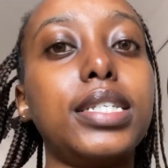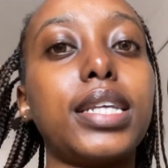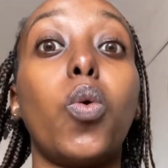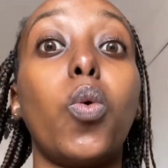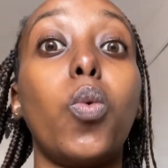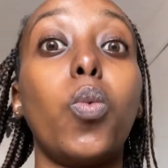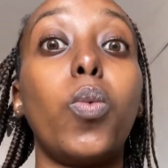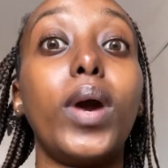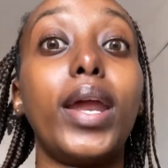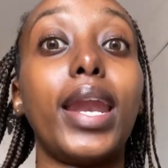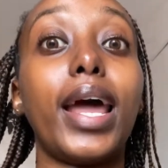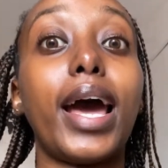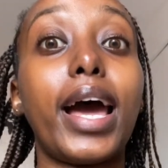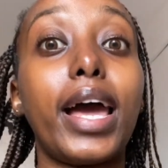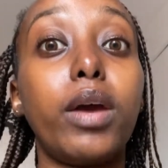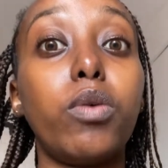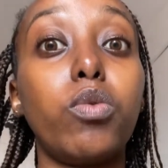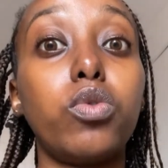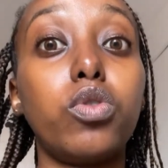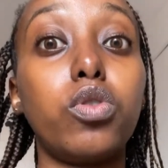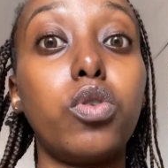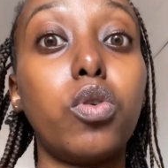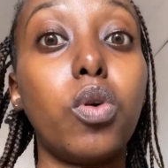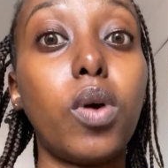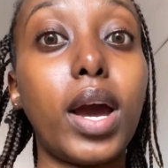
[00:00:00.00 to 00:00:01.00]
When I
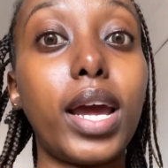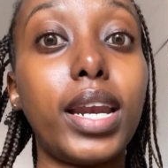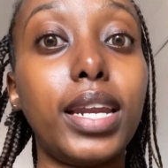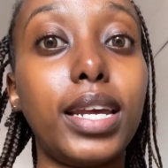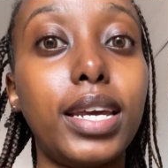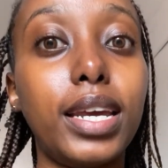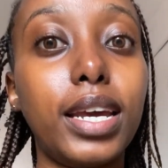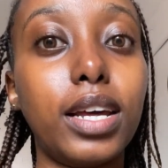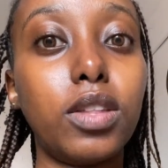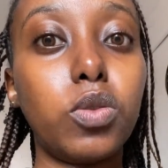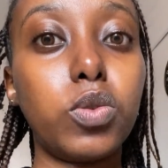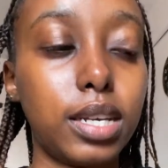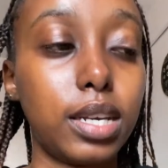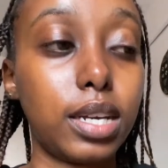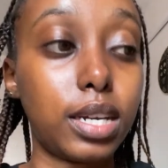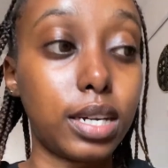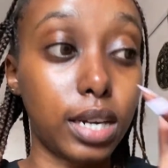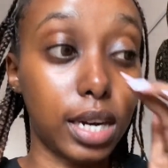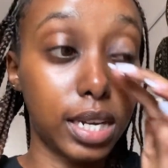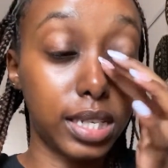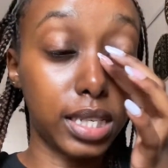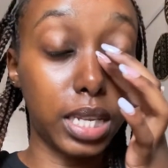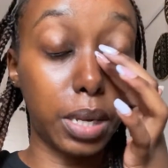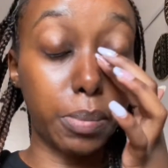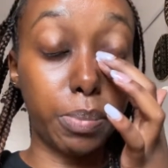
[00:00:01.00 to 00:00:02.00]
would go and hear the
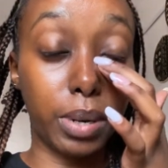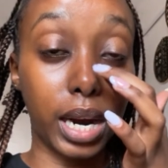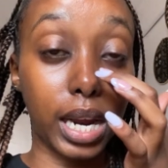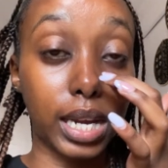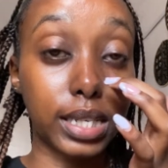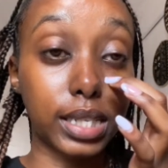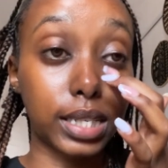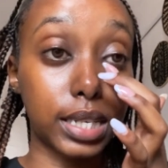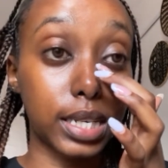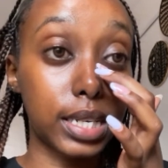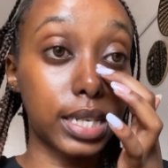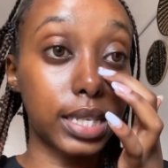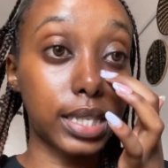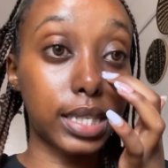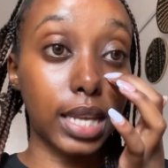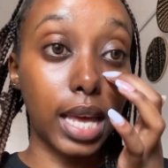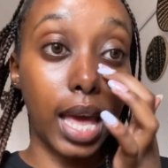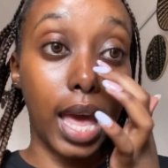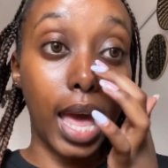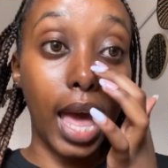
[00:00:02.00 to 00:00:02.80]
crazy prices,